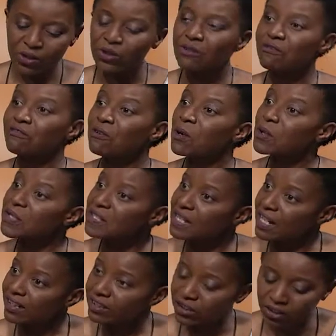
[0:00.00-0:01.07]
you're a voice
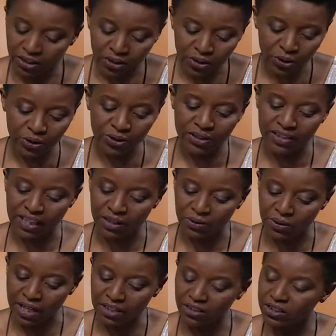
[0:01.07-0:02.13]
actor, you're a
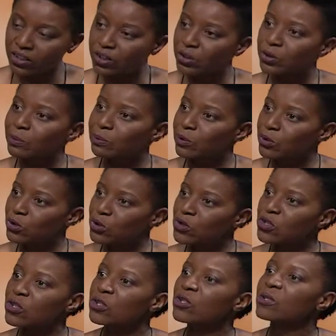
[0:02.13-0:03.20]
director, you're a
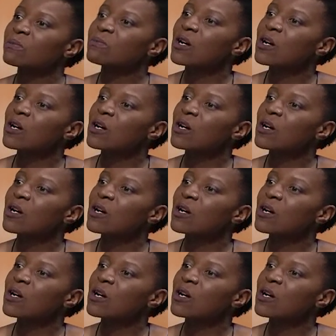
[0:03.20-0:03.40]
producer, you're a